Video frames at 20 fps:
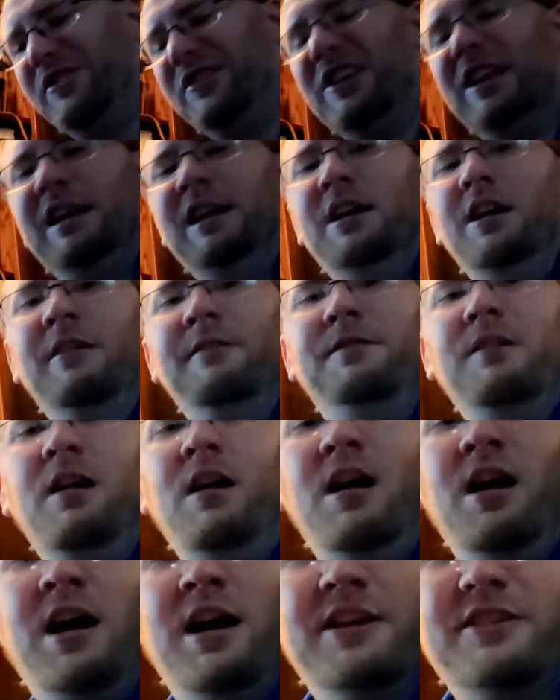City of
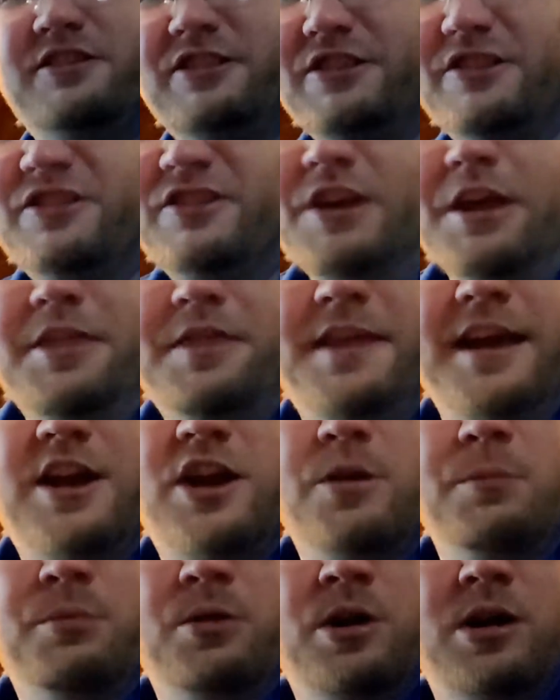Oz. This is a
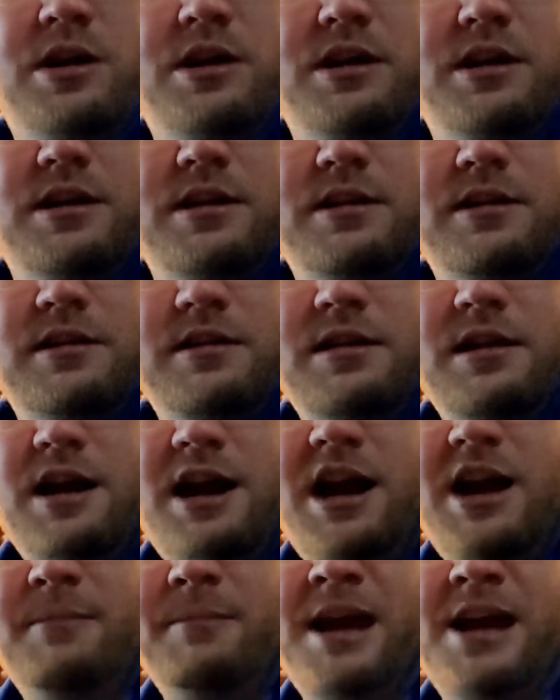thicker book.
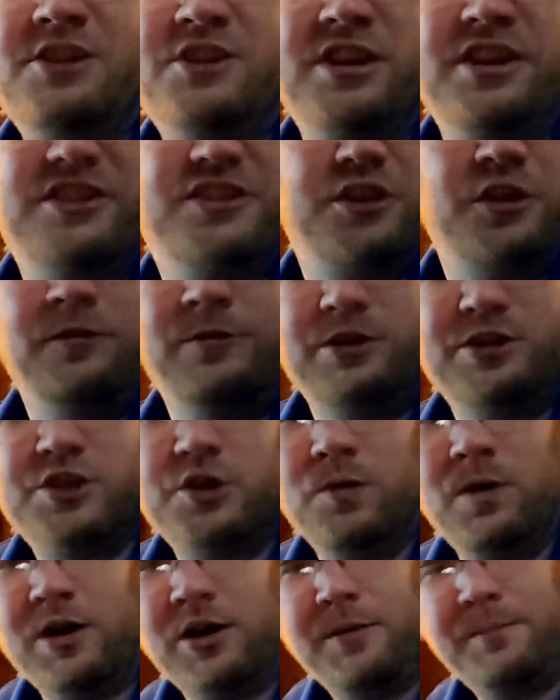I imagine it's over
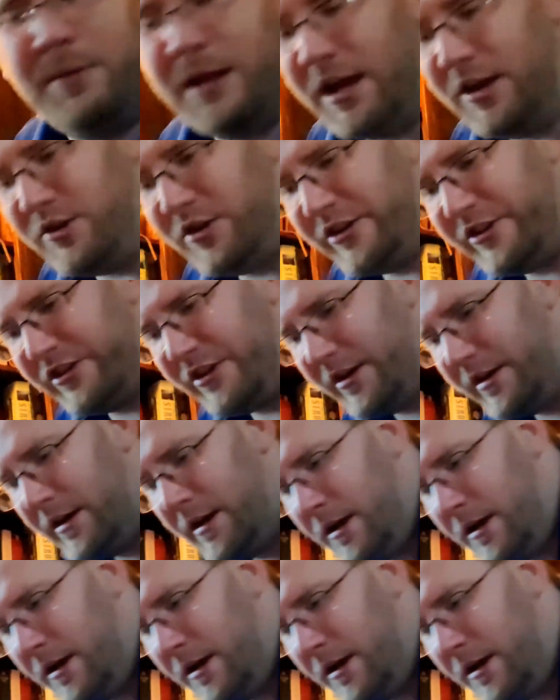200 pages.